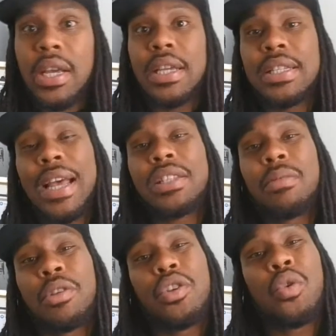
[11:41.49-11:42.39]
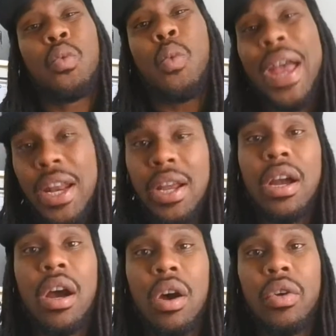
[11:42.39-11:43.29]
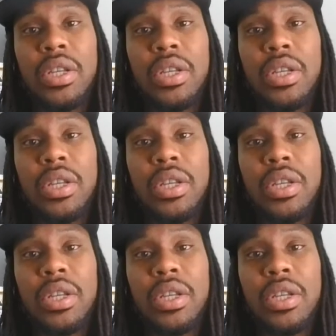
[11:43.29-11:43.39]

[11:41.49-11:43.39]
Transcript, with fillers: is not something you're waiting on,